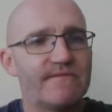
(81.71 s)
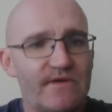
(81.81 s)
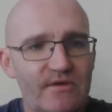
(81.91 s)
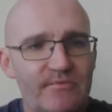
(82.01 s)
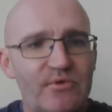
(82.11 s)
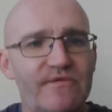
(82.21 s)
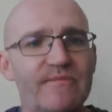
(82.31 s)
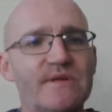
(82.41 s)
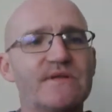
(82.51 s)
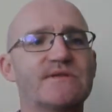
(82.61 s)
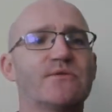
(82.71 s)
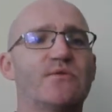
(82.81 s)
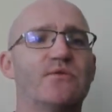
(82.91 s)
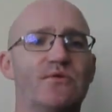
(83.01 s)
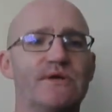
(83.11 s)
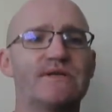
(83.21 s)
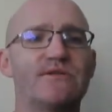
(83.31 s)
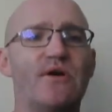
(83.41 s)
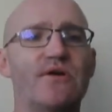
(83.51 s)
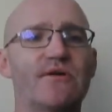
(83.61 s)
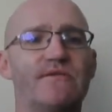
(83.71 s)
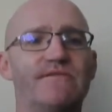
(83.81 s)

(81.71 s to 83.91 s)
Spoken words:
film movements or historical